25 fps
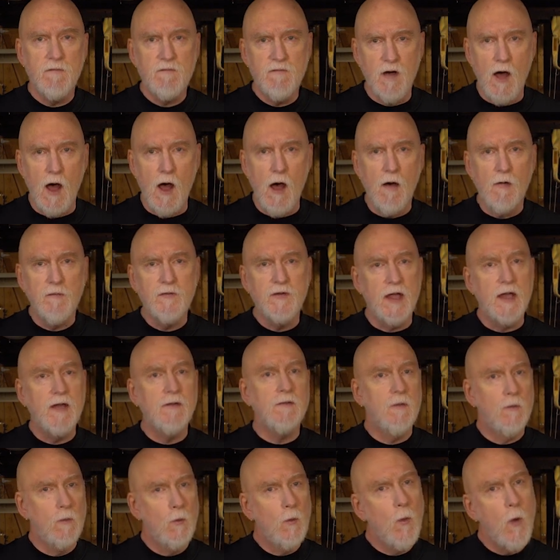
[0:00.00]
involved
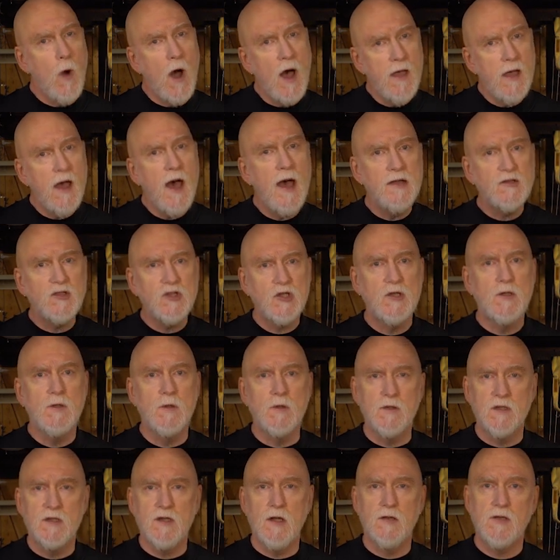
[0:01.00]
and why I
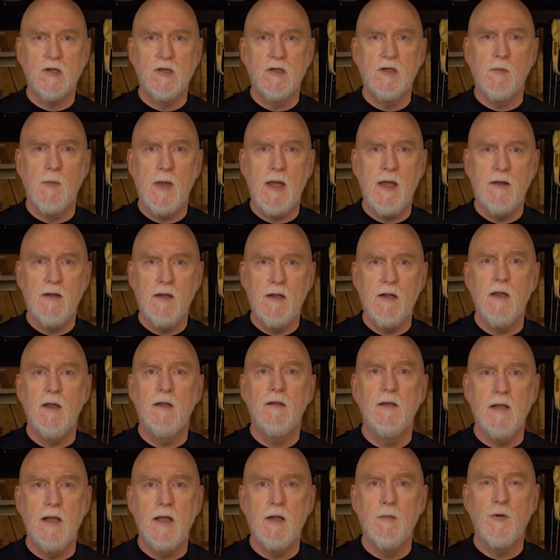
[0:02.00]
choose such a demanding
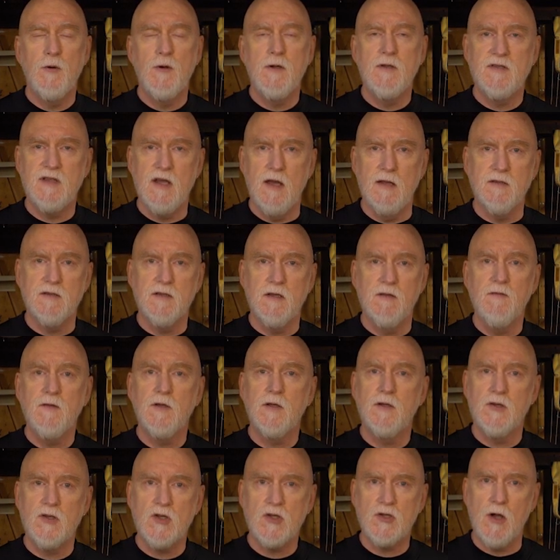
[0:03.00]
and labor-intensive
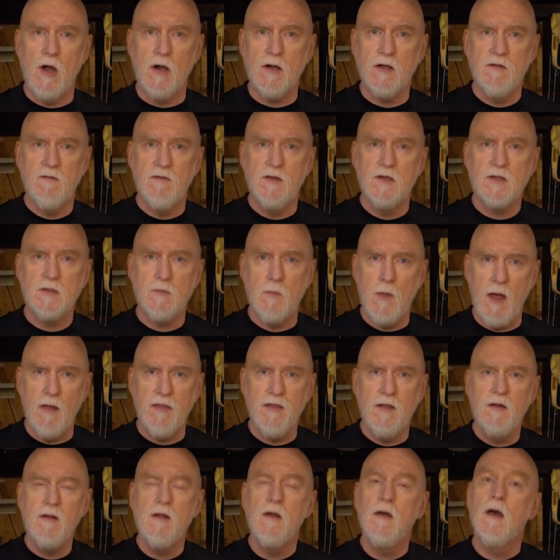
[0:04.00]
constructivist
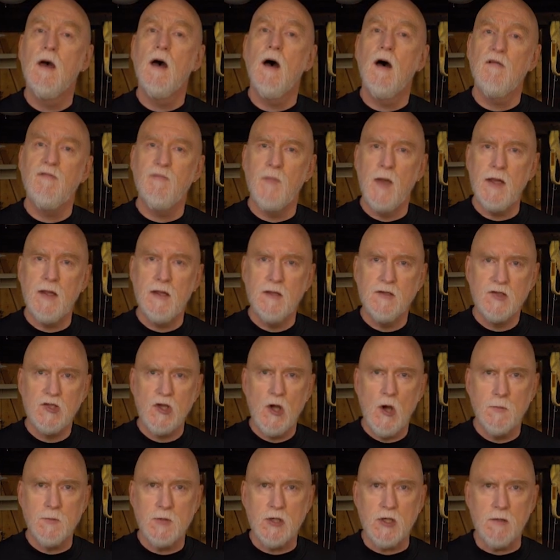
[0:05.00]
method of making
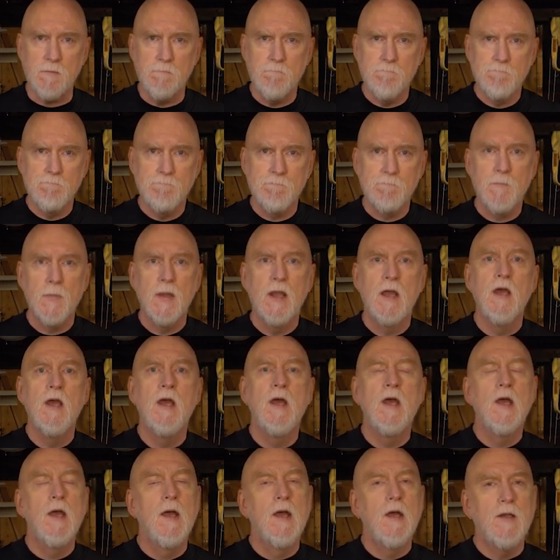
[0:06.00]
sculpture.
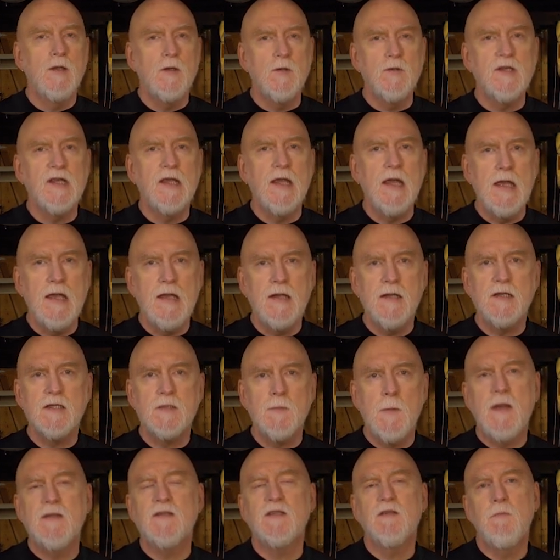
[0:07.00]
Using
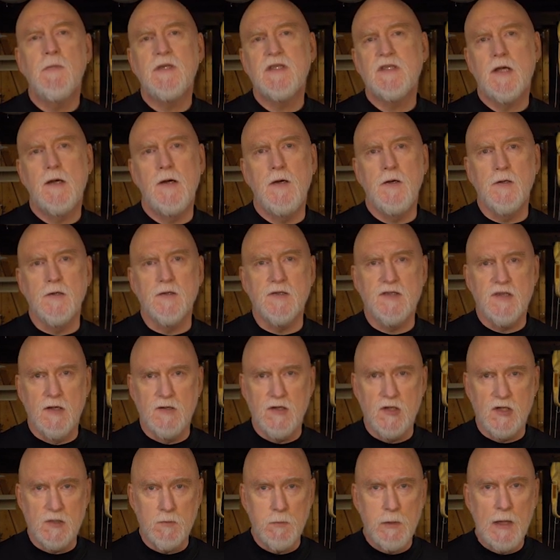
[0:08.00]
inexpensive materials
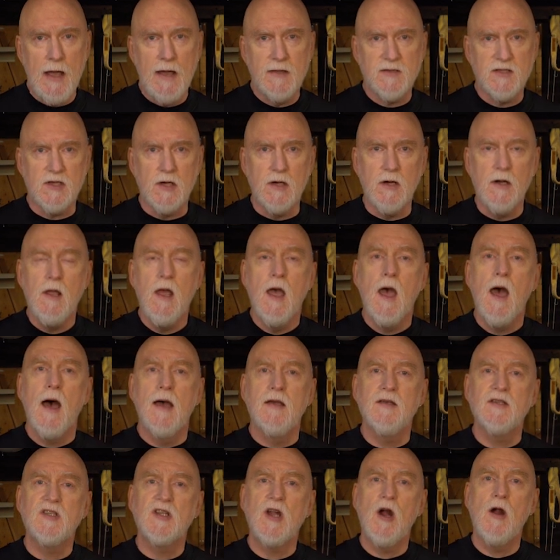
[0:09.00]
such as plaster,
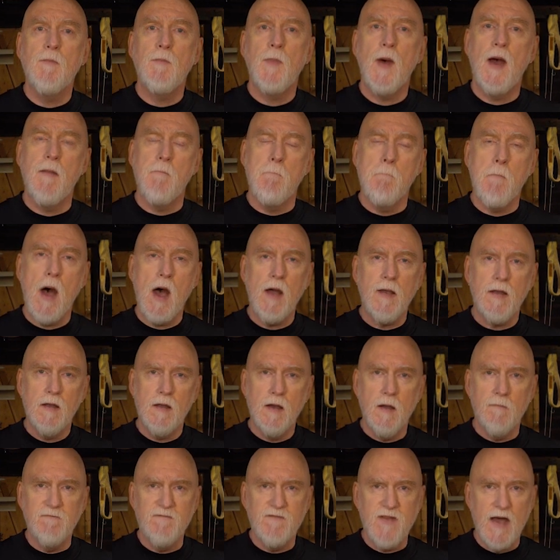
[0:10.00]
I start by mocking
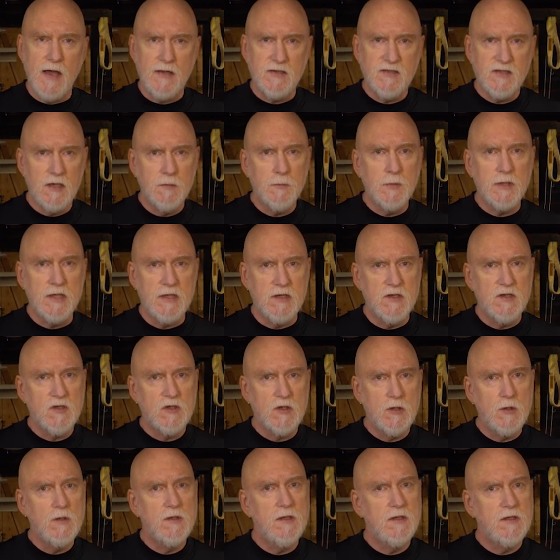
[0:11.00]
up facsimiles
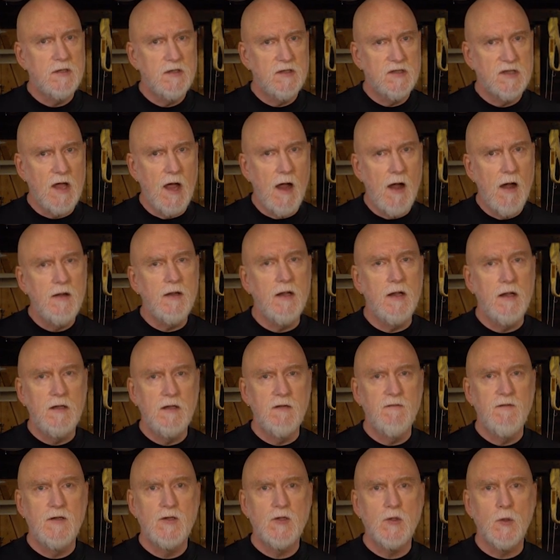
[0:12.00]
to the desired
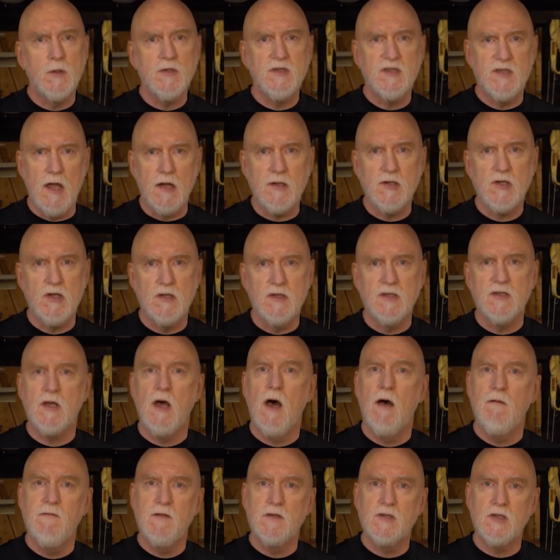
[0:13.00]
individual sections
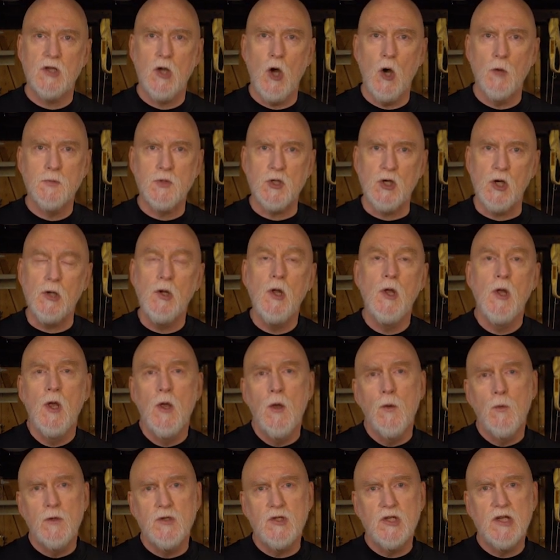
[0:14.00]
of the sculpture,
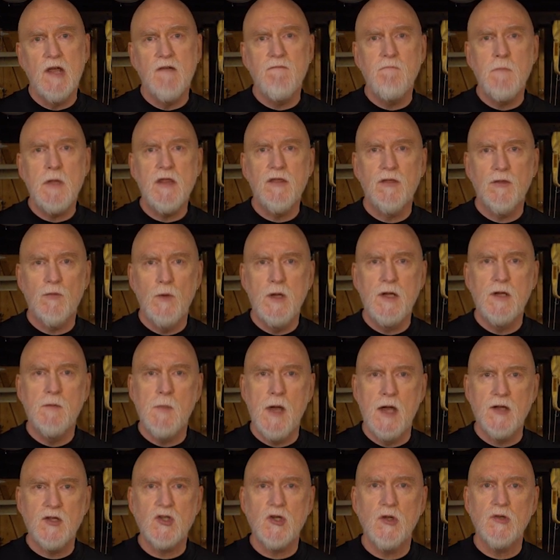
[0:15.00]
which give me
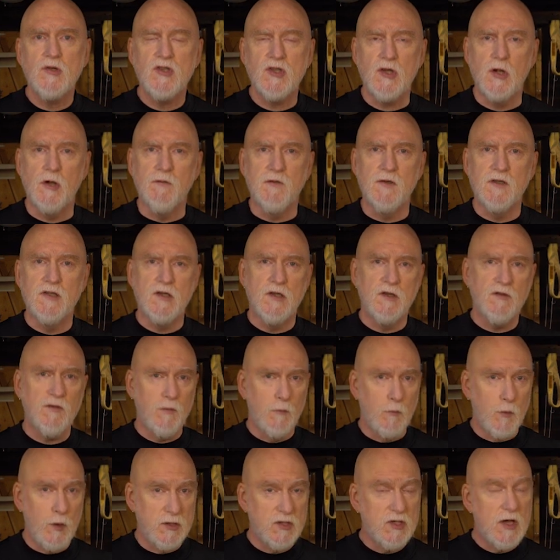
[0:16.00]
three-dimensional surfaces
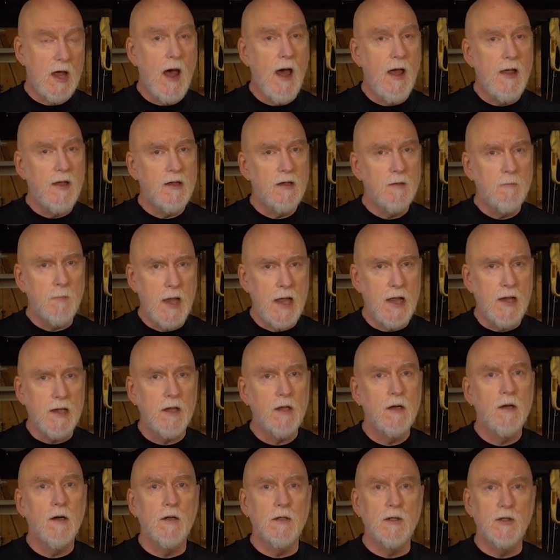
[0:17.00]
from which I can make
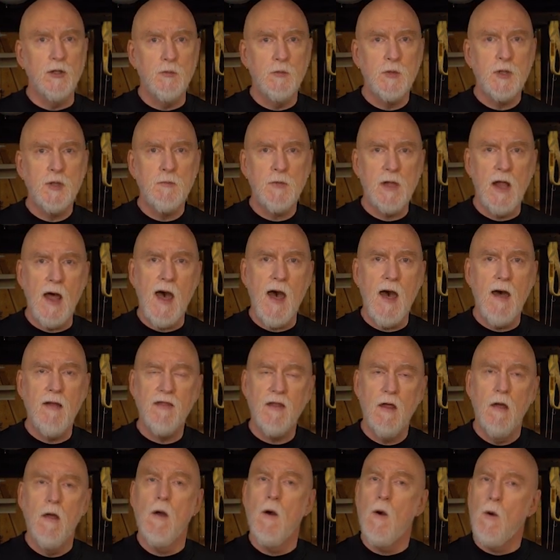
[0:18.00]
aluminum
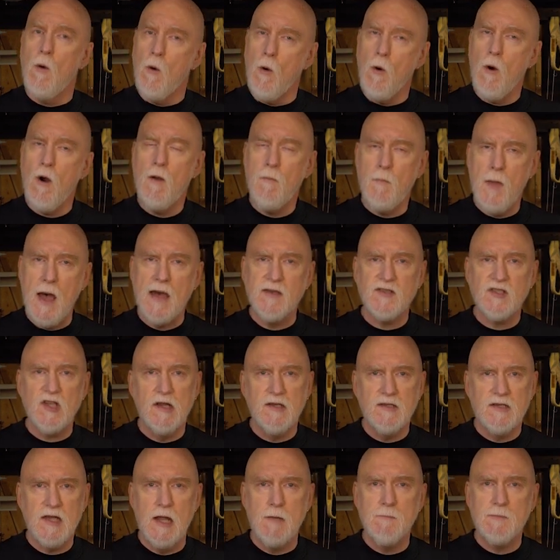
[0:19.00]
lath or
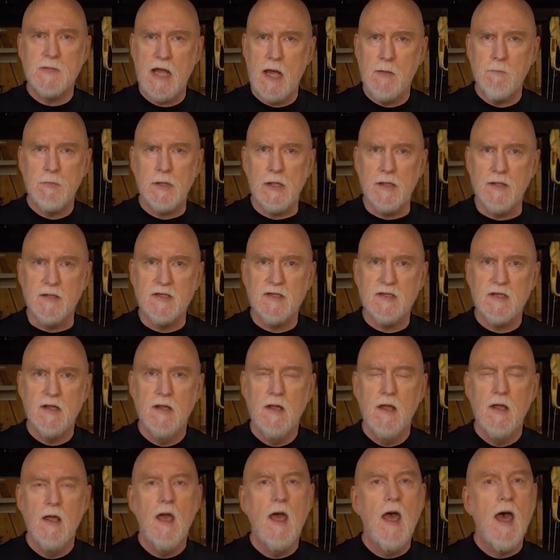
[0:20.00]
masking tape templates.
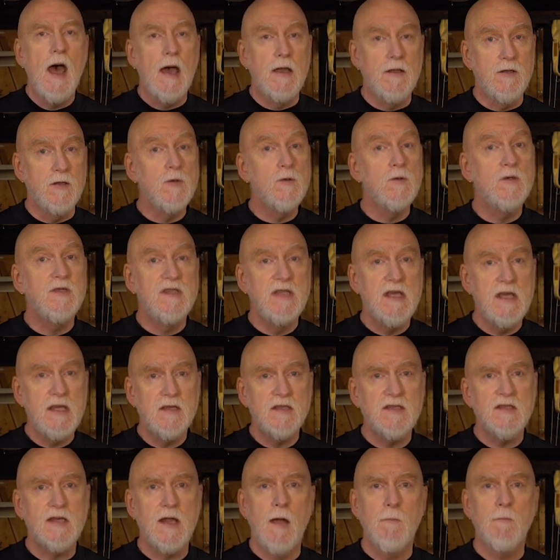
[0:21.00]
I use
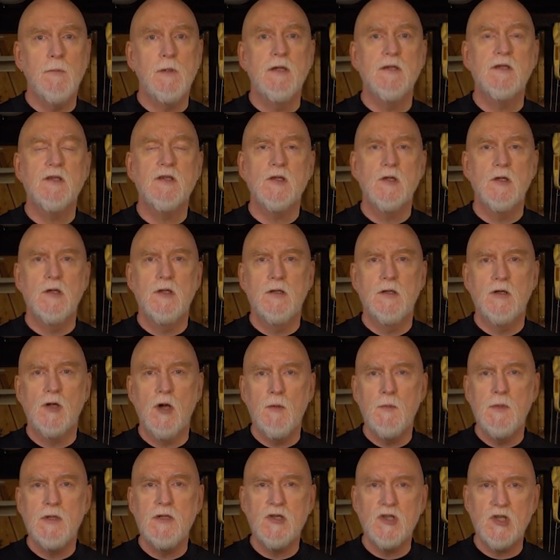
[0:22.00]
these templates to
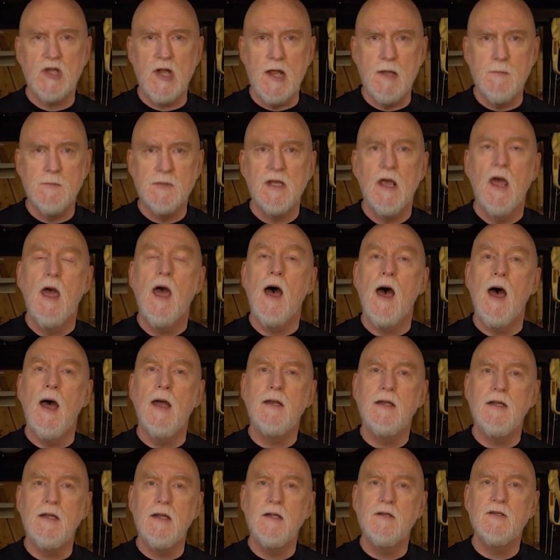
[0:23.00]
determine the shapes I
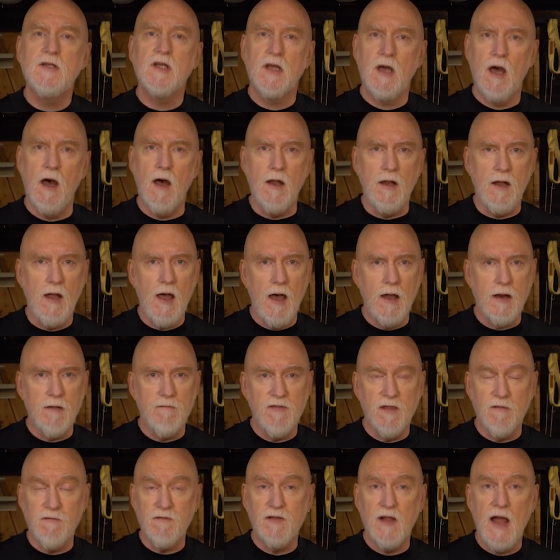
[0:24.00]
need to cut out
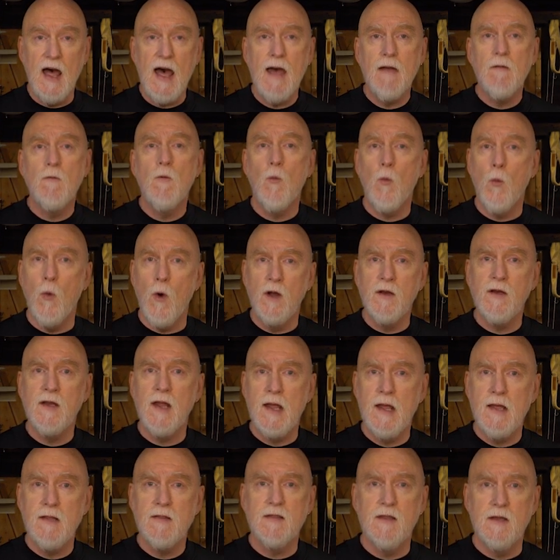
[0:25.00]
of the flat
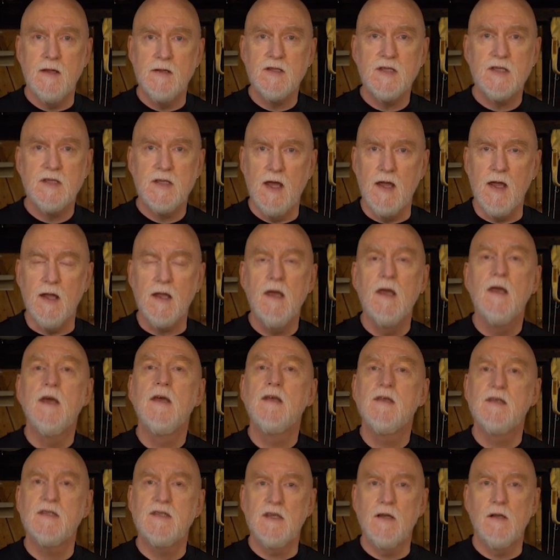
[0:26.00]
1/8 inch thick
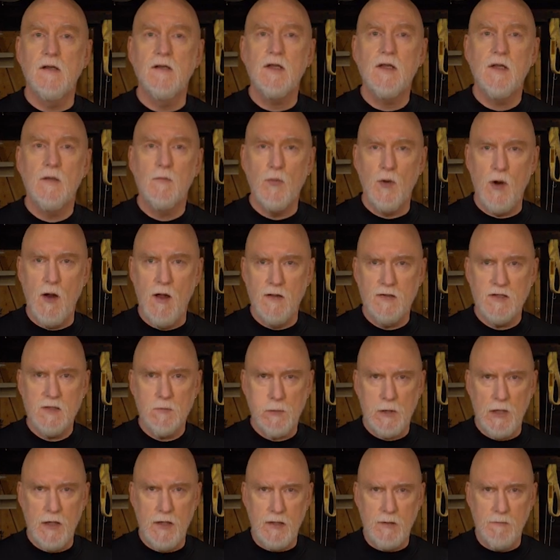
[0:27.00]
silicon bronze
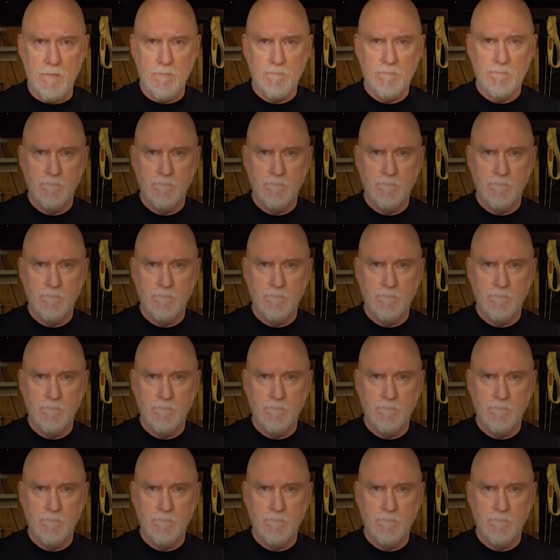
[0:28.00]
plate.